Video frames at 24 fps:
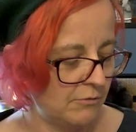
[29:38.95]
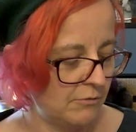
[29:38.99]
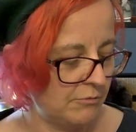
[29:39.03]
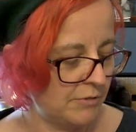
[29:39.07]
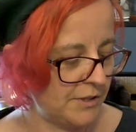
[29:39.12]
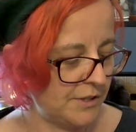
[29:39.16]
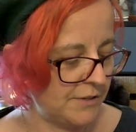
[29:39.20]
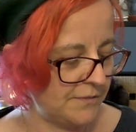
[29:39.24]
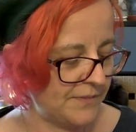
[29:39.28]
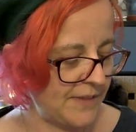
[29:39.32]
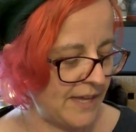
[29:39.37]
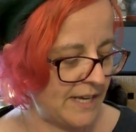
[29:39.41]

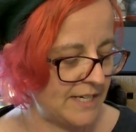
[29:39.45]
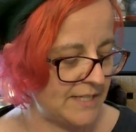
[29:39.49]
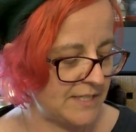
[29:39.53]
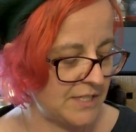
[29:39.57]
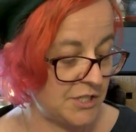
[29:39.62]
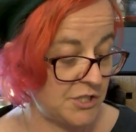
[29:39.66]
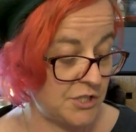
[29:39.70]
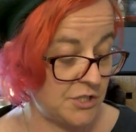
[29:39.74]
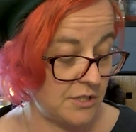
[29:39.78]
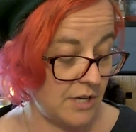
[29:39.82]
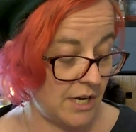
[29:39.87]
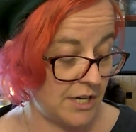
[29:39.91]
Whether if that is
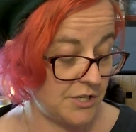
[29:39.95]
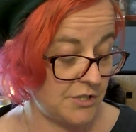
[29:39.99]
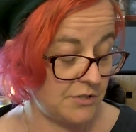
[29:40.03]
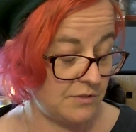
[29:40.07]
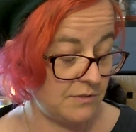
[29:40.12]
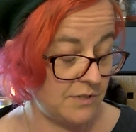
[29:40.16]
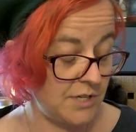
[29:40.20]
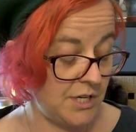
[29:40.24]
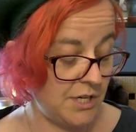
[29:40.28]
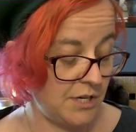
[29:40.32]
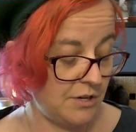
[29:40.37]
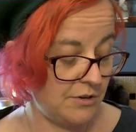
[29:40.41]

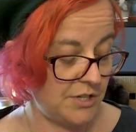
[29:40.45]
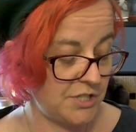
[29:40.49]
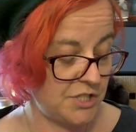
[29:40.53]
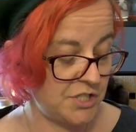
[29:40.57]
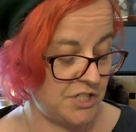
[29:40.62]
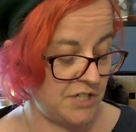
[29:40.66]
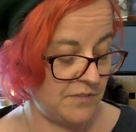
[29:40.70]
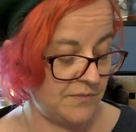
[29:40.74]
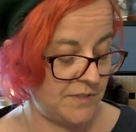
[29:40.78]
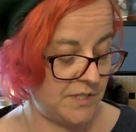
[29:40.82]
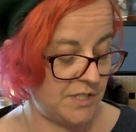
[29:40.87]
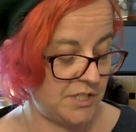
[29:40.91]
a
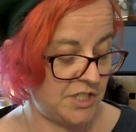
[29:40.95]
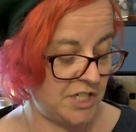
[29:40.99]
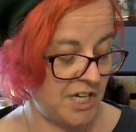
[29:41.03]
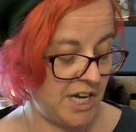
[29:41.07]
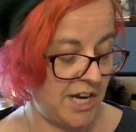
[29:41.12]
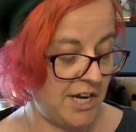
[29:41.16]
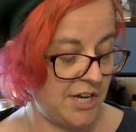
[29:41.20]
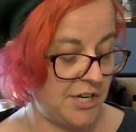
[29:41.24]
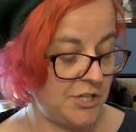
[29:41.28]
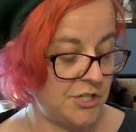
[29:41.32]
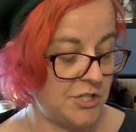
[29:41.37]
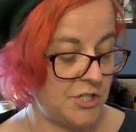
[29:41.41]
shift
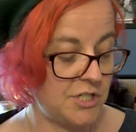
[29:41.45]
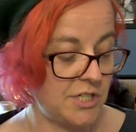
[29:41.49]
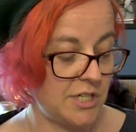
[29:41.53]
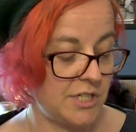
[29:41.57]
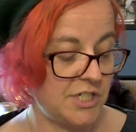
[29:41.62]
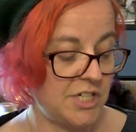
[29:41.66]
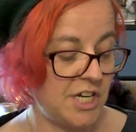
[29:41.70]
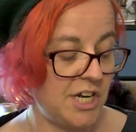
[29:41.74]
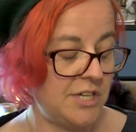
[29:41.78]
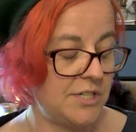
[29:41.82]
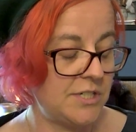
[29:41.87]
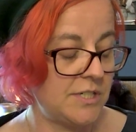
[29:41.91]
change, a
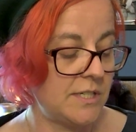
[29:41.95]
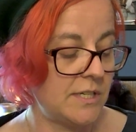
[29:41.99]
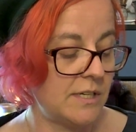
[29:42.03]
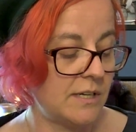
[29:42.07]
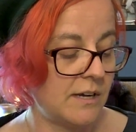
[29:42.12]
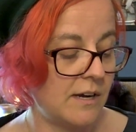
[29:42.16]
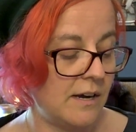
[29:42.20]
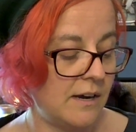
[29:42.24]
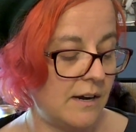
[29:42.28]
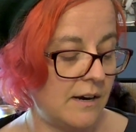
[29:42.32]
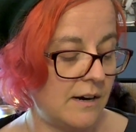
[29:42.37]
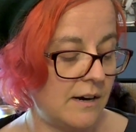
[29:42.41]
change of the
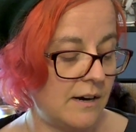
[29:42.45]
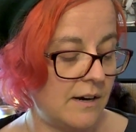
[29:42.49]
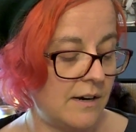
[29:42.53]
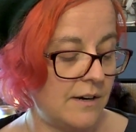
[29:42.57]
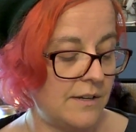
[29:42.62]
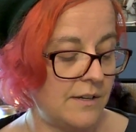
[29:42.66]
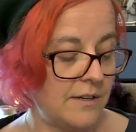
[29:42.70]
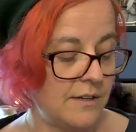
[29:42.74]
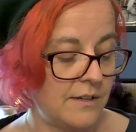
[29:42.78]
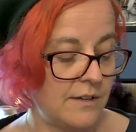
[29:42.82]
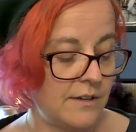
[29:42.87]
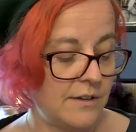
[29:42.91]

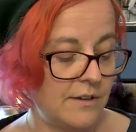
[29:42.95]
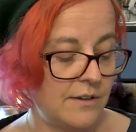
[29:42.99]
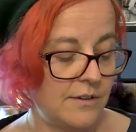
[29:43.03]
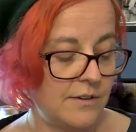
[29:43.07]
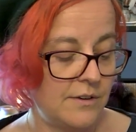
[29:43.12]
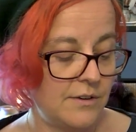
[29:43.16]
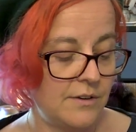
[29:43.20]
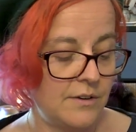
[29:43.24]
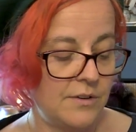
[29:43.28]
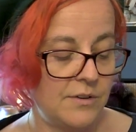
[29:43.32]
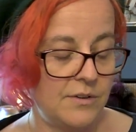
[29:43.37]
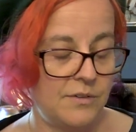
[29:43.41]
guard,
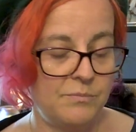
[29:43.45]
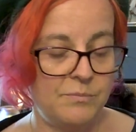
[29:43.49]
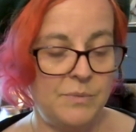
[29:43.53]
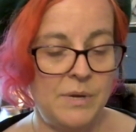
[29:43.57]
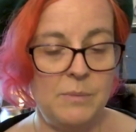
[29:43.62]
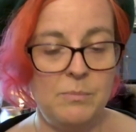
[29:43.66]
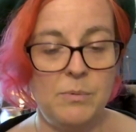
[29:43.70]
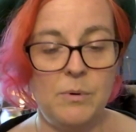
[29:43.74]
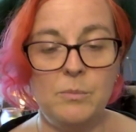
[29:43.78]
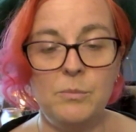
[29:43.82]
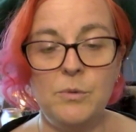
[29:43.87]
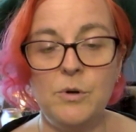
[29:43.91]

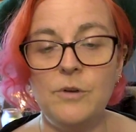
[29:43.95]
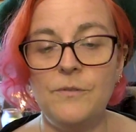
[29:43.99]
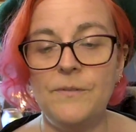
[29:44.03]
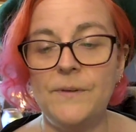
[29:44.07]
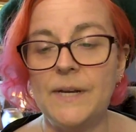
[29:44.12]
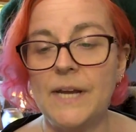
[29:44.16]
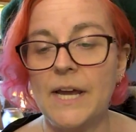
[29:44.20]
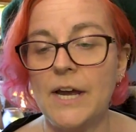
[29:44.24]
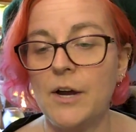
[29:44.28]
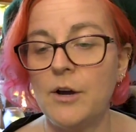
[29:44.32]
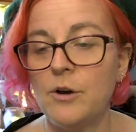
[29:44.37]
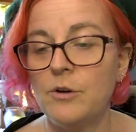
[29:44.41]
people
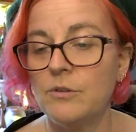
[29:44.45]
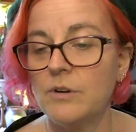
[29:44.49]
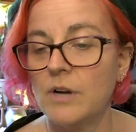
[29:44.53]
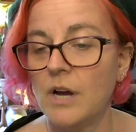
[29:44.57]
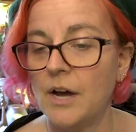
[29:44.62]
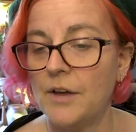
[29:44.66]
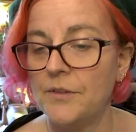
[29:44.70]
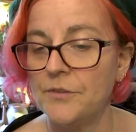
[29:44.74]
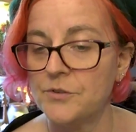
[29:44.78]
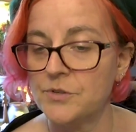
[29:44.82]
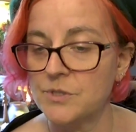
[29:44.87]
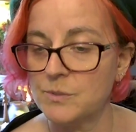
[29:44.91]
moving out,
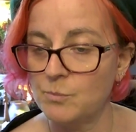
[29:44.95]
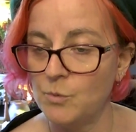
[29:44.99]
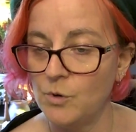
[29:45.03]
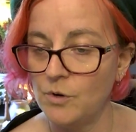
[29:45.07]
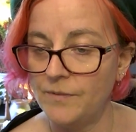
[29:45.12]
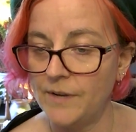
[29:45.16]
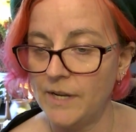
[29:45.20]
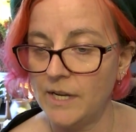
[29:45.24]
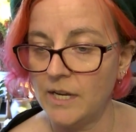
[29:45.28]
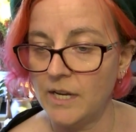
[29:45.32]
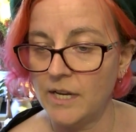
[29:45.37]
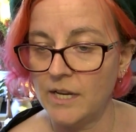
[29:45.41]
others
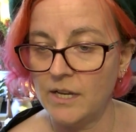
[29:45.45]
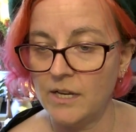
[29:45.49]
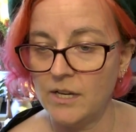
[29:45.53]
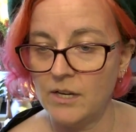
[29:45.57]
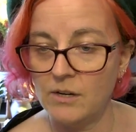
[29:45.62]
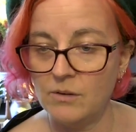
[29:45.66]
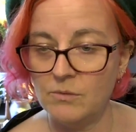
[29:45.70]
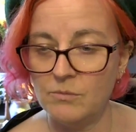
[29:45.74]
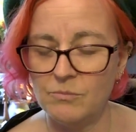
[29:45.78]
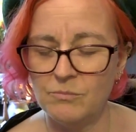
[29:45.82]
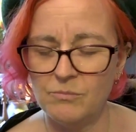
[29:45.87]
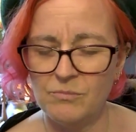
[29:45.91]
moving
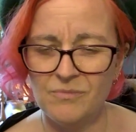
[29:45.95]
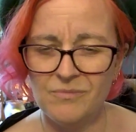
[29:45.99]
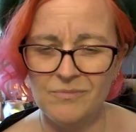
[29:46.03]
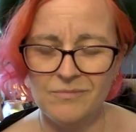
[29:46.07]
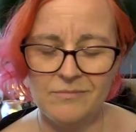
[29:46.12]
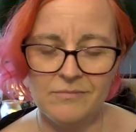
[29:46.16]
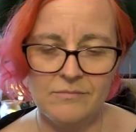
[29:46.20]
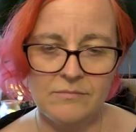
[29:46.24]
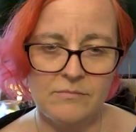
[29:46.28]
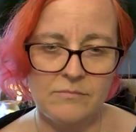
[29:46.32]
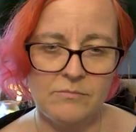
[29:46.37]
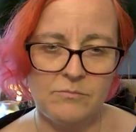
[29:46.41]
in,
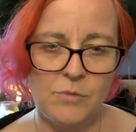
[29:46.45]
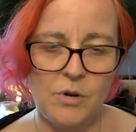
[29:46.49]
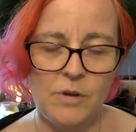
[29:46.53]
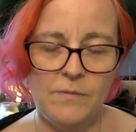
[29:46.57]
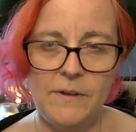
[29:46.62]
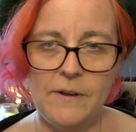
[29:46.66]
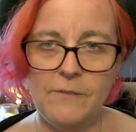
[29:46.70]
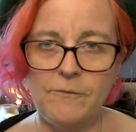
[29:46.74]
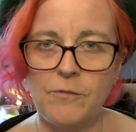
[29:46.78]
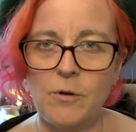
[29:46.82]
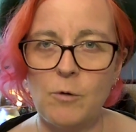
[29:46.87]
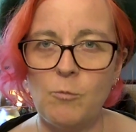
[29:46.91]

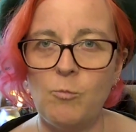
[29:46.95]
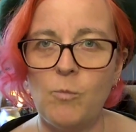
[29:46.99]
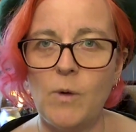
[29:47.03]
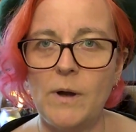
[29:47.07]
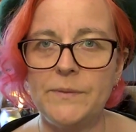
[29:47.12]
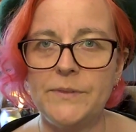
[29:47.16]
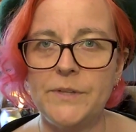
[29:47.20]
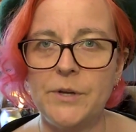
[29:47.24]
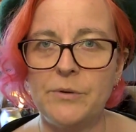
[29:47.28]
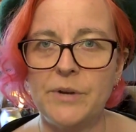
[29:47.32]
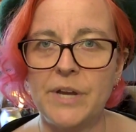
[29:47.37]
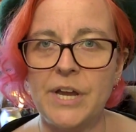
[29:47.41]
moving from
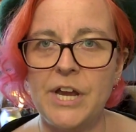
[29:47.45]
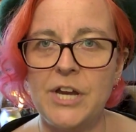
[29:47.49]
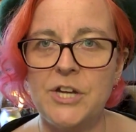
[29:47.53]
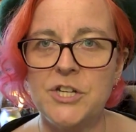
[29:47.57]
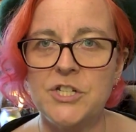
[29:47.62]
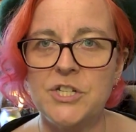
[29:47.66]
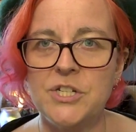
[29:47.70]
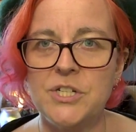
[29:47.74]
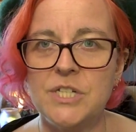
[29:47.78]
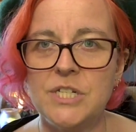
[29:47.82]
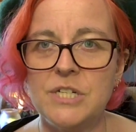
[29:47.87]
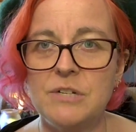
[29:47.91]
one
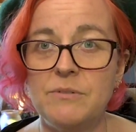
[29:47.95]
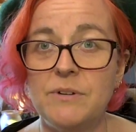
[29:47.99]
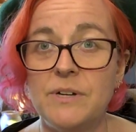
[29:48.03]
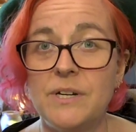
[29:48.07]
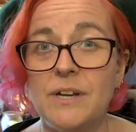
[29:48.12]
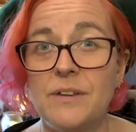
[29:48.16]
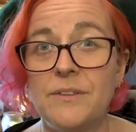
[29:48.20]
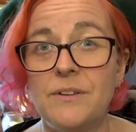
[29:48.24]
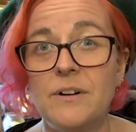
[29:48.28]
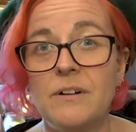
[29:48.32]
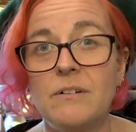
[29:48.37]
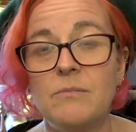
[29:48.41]
location to
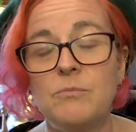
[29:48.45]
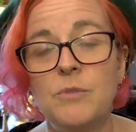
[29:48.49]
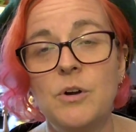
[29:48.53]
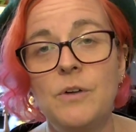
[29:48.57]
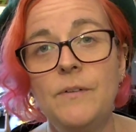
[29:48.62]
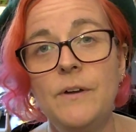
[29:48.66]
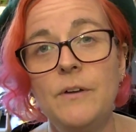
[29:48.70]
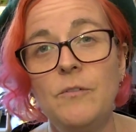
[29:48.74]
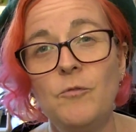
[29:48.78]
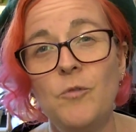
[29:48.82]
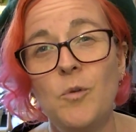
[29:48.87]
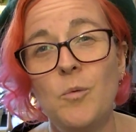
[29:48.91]
another,
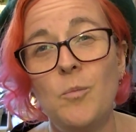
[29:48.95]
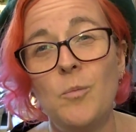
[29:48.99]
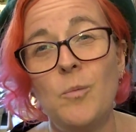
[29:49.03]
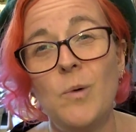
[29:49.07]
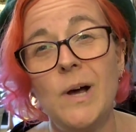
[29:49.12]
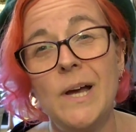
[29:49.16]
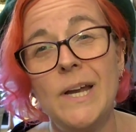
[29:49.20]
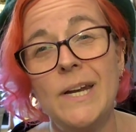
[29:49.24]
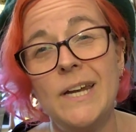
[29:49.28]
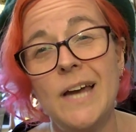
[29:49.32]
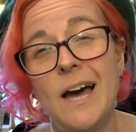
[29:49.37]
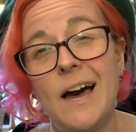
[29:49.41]
moving from
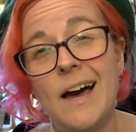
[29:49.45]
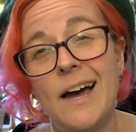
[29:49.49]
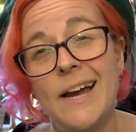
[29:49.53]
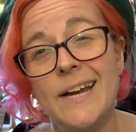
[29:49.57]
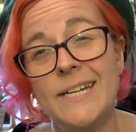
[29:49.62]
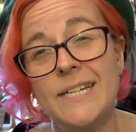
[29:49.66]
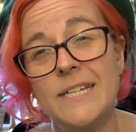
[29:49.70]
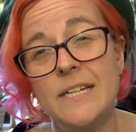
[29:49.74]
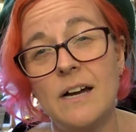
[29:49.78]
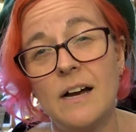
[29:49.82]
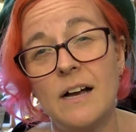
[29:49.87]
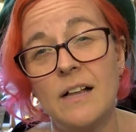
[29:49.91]
one
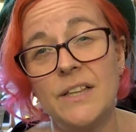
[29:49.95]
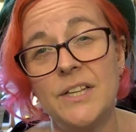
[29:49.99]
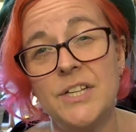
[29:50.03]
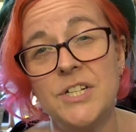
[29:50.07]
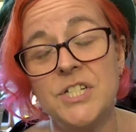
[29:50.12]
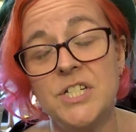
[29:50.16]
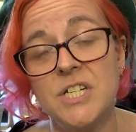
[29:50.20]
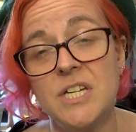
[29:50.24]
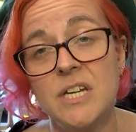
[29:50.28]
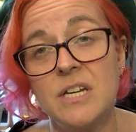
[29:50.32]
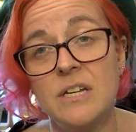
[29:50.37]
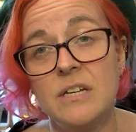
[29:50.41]

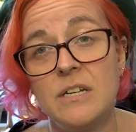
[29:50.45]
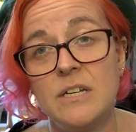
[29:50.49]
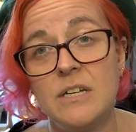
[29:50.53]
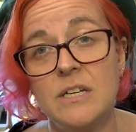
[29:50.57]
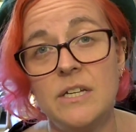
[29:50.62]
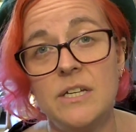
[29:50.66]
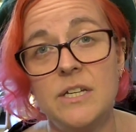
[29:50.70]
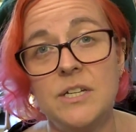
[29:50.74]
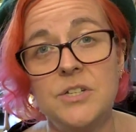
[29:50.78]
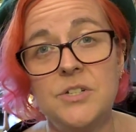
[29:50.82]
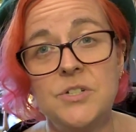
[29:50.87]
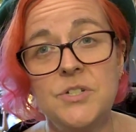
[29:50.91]
ideology
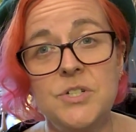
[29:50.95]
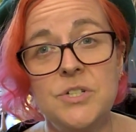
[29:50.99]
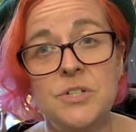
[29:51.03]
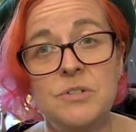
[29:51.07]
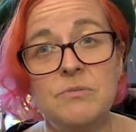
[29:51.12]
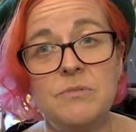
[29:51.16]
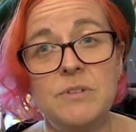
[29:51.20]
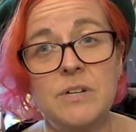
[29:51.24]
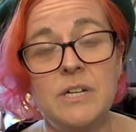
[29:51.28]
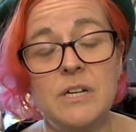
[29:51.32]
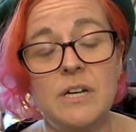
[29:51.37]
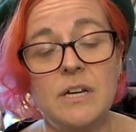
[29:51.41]

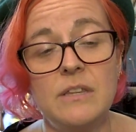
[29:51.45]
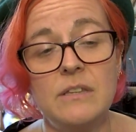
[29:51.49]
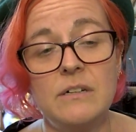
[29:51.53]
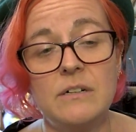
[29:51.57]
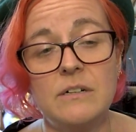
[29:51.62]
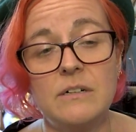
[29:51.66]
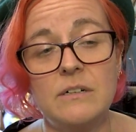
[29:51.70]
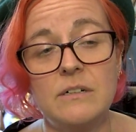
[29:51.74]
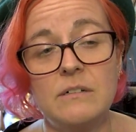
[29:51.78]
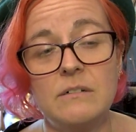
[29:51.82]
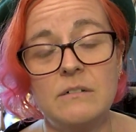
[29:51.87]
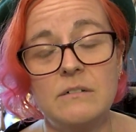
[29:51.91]
into
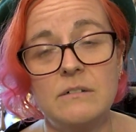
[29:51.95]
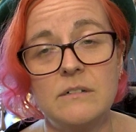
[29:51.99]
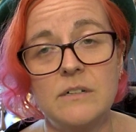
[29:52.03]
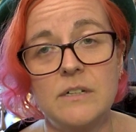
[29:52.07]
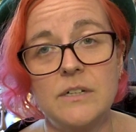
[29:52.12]
another.